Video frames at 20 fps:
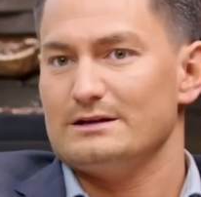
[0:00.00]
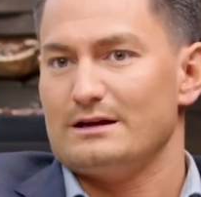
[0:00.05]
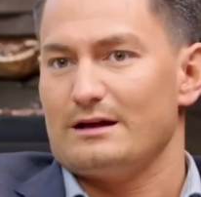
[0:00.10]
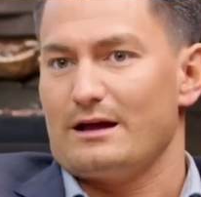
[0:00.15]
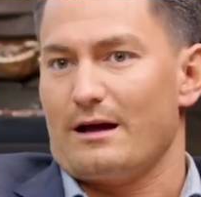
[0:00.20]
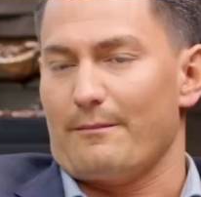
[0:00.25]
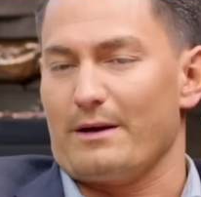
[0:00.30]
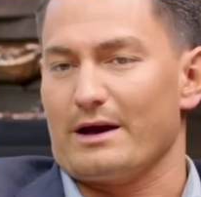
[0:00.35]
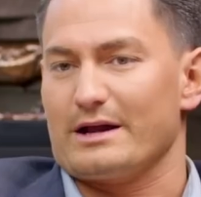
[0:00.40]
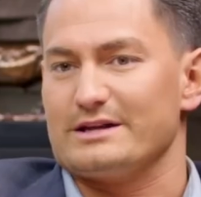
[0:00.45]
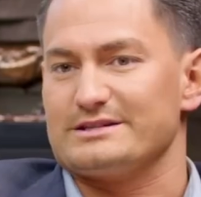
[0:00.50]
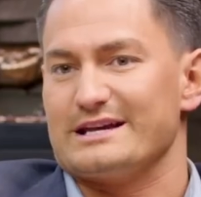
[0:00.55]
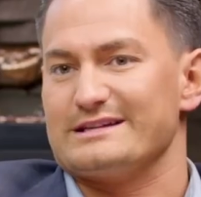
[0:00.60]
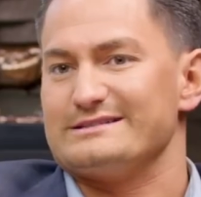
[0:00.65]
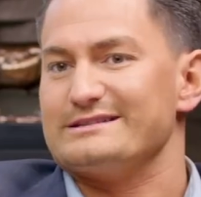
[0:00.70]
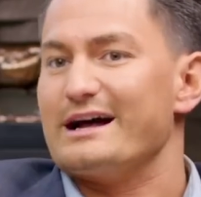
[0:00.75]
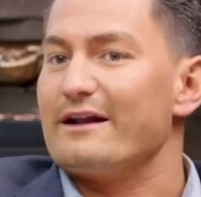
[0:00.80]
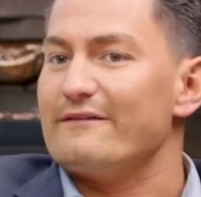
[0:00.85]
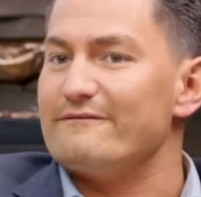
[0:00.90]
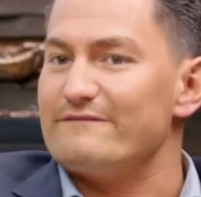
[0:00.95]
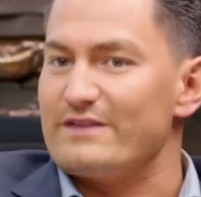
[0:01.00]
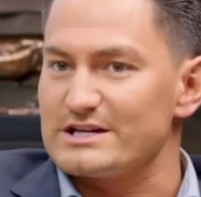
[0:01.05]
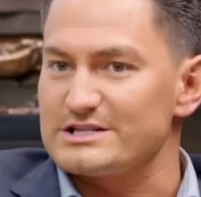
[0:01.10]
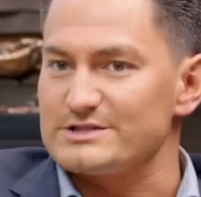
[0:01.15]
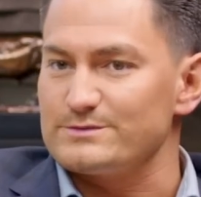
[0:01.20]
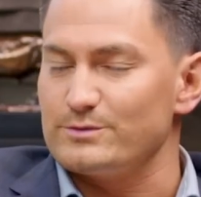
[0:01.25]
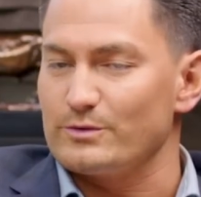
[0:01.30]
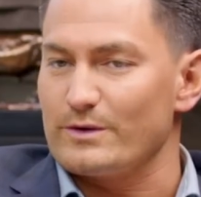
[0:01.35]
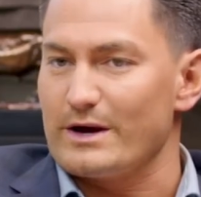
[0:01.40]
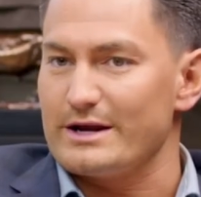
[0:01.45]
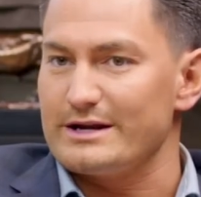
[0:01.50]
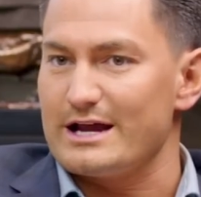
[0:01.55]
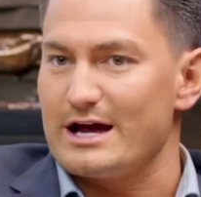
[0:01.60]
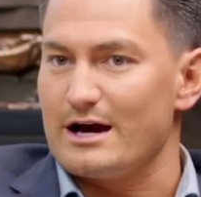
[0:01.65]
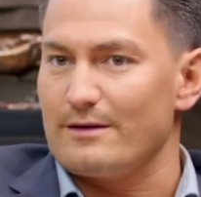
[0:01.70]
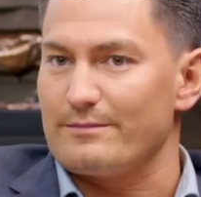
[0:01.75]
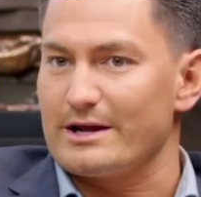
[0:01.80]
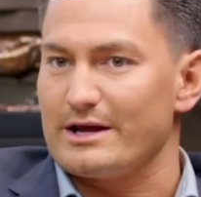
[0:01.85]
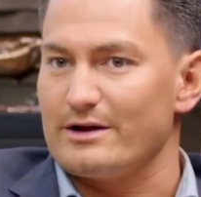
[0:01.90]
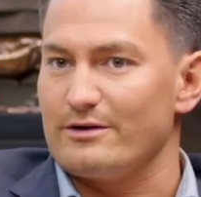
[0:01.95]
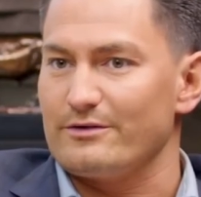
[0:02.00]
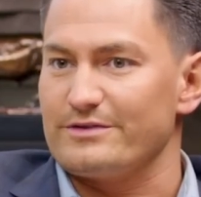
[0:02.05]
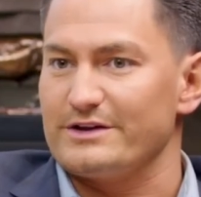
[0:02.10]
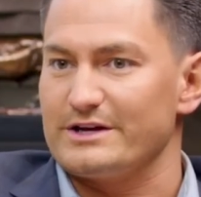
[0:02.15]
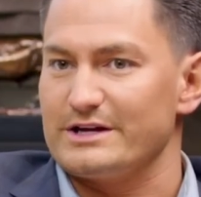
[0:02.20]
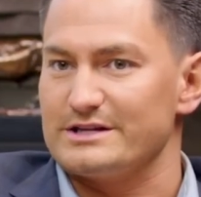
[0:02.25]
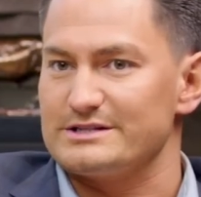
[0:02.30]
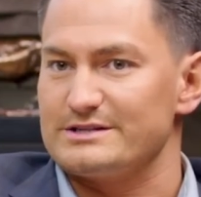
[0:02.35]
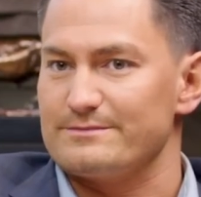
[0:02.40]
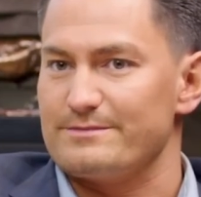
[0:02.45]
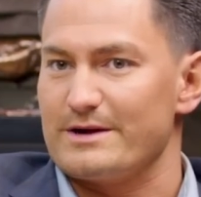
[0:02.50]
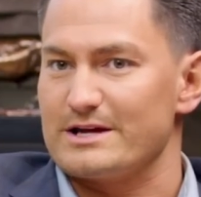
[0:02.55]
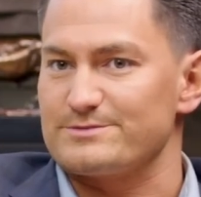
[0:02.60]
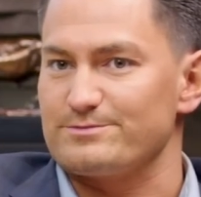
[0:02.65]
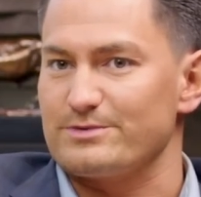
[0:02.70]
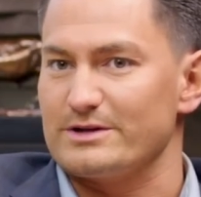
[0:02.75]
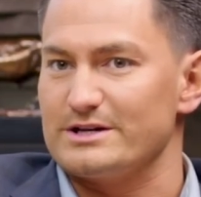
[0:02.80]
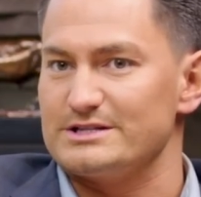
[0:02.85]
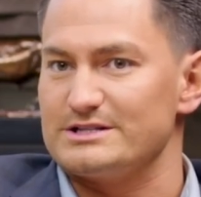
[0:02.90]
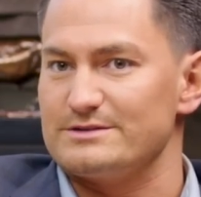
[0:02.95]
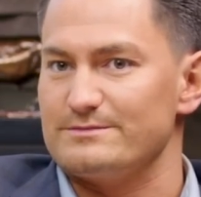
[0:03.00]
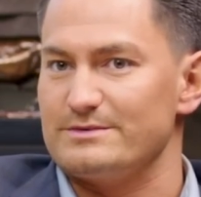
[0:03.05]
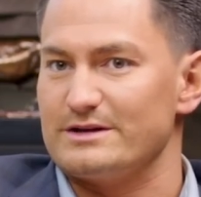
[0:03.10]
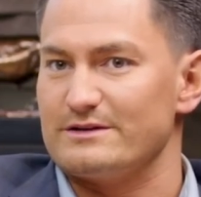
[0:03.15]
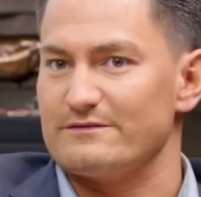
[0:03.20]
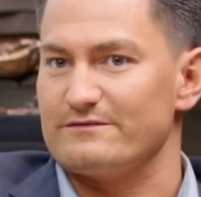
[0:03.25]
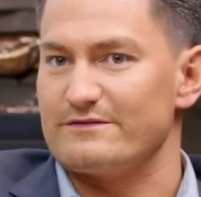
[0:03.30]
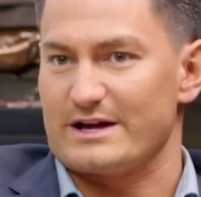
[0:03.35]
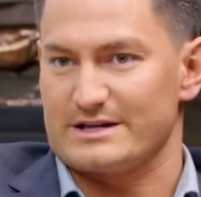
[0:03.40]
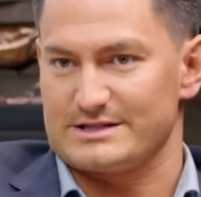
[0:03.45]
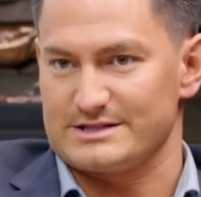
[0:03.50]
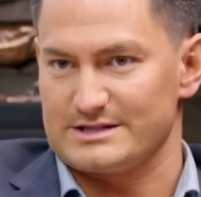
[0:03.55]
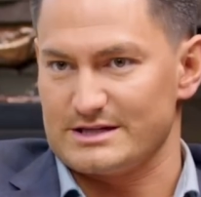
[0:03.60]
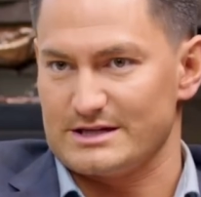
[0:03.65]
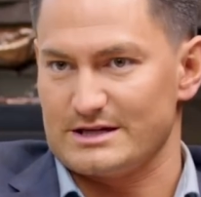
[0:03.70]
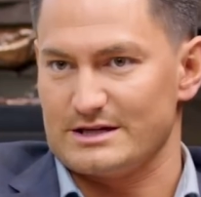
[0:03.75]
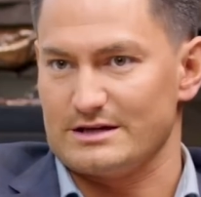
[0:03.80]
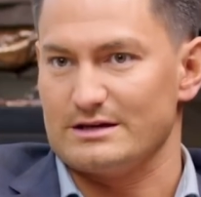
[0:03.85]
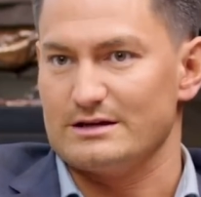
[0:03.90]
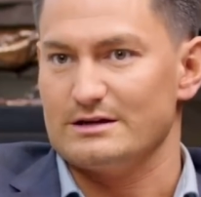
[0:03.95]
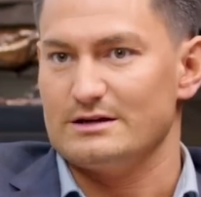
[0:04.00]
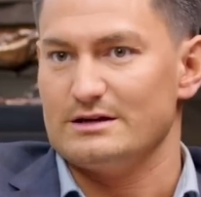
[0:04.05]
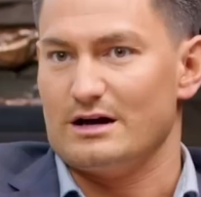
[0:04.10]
I'm not going to say it's not investable right now, but I don't think it's the best place to be investing